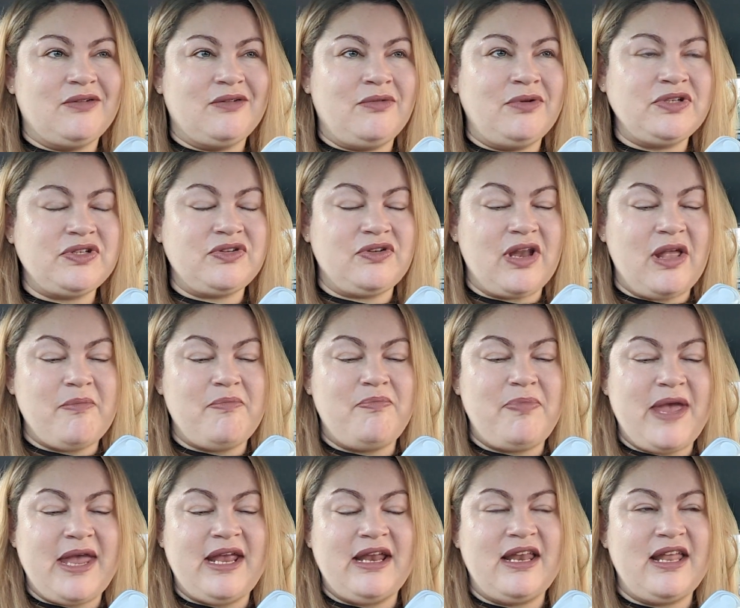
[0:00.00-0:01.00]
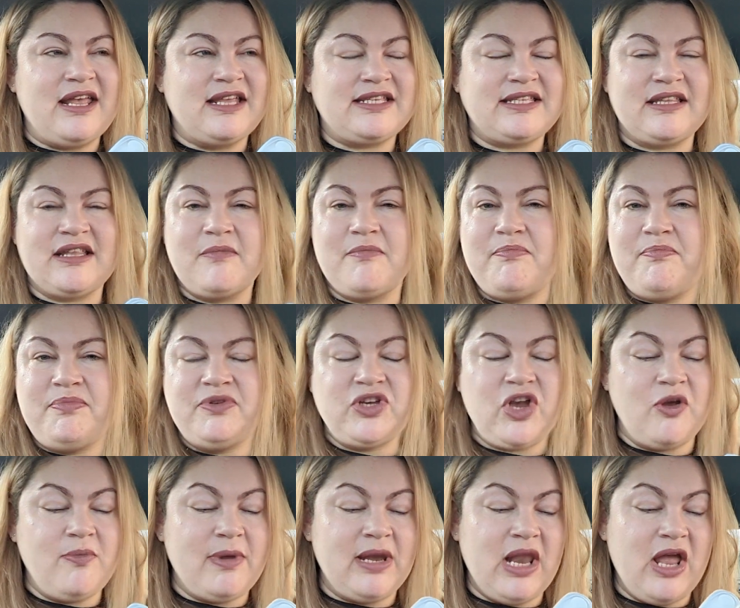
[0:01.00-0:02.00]
what's it called, like Baileys and the
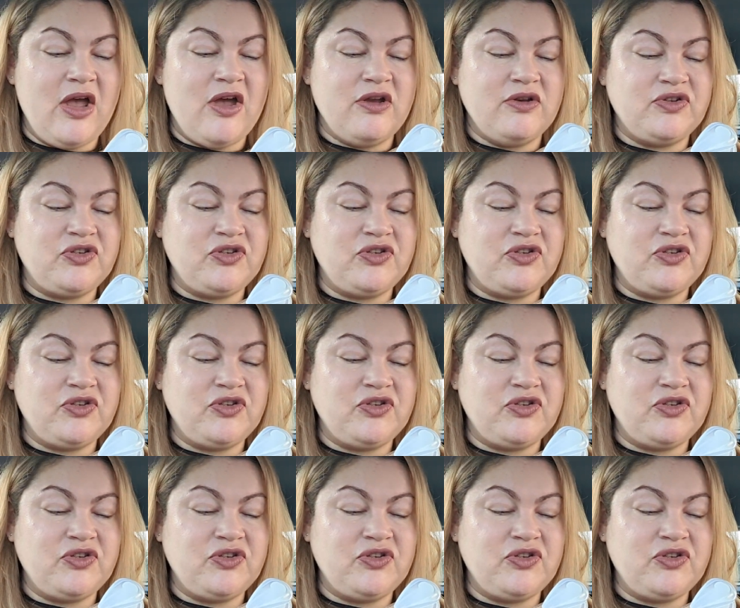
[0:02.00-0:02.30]
Joe Malone.